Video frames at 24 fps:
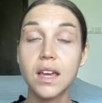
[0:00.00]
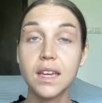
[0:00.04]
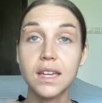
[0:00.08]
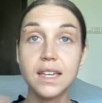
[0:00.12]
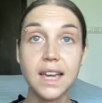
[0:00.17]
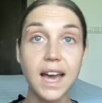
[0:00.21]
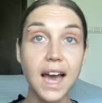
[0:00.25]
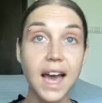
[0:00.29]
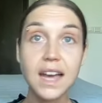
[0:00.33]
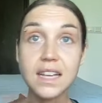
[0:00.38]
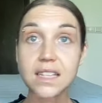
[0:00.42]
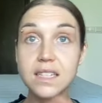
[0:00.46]

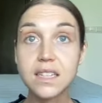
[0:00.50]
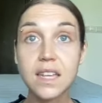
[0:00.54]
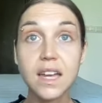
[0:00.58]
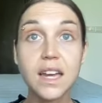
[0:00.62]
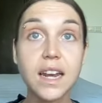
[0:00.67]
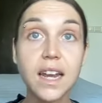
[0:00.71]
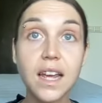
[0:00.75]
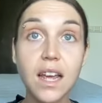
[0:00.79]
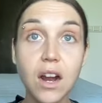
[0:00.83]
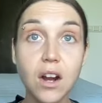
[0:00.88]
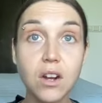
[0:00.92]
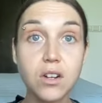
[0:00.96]

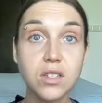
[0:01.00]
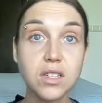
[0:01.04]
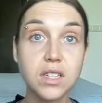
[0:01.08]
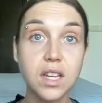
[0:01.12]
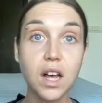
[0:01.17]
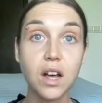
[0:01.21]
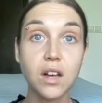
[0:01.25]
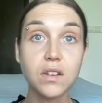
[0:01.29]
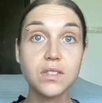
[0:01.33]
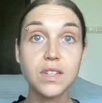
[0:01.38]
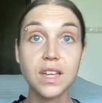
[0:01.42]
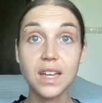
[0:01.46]
gaslighting
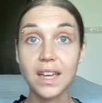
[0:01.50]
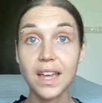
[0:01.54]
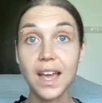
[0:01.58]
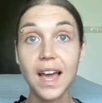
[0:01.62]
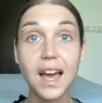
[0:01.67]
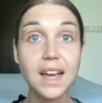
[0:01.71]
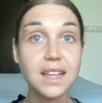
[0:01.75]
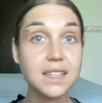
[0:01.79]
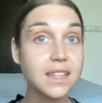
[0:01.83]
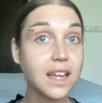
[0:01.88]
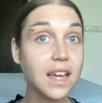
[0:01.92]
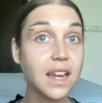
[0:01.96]
ourselves and
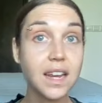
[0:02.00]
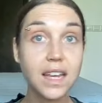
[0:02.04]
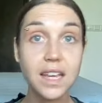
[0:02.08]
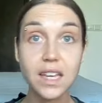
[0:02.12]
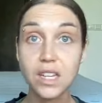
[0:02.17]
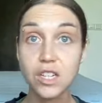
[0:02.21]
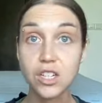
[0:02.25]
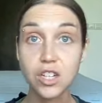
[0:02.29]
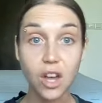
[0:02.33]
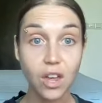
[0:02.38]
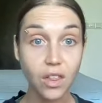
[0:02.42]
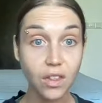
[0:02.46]
gaslighting
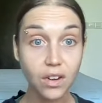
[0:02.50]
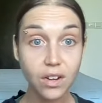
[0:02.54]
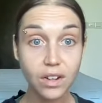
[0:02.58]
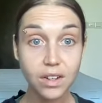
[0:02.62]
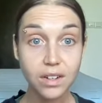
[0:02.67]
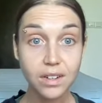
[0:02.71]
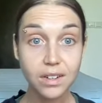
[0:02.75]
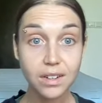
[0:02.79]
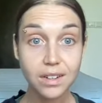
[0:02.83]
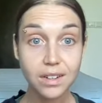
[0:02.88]
each other